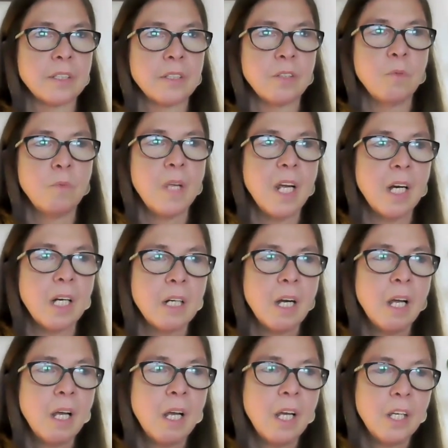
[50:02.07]
So we are
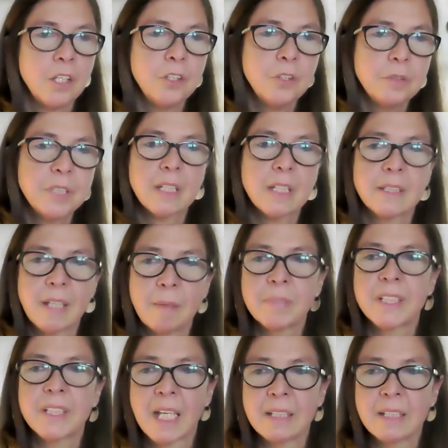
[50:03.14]
using some
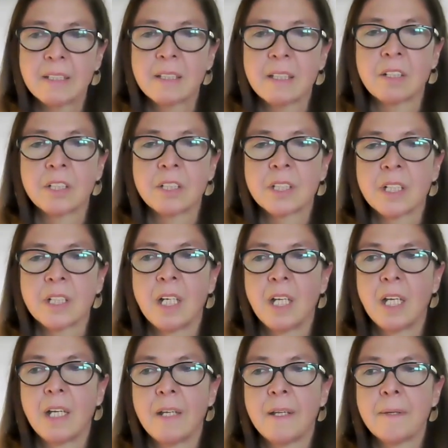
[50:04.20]
sensors
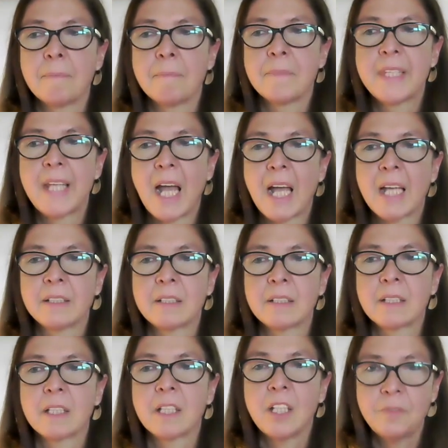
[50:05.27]
uh, that
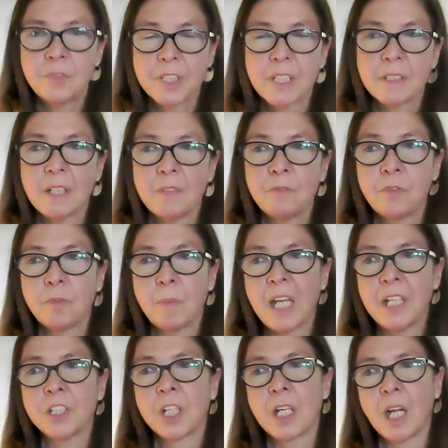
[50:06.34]
gives us
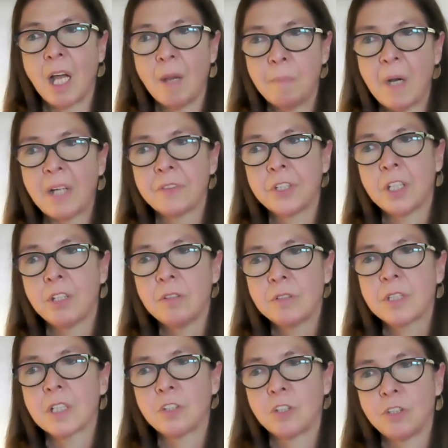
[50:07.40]
information about the
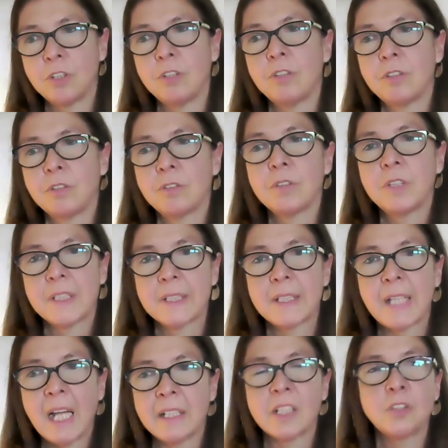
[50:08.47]
user to, to
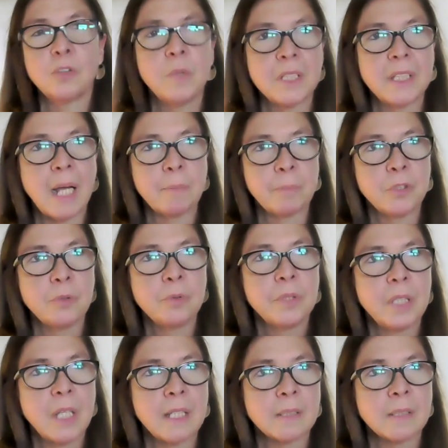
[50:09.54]
decide and to adapt to
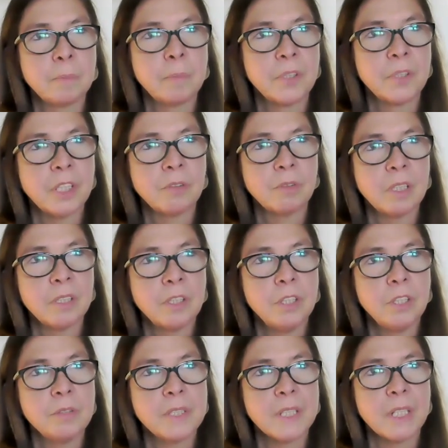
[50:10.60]
that particular
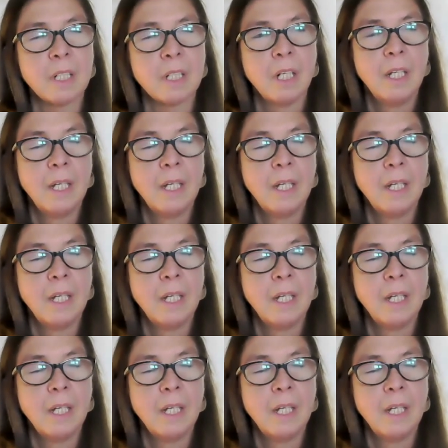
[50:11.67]
user.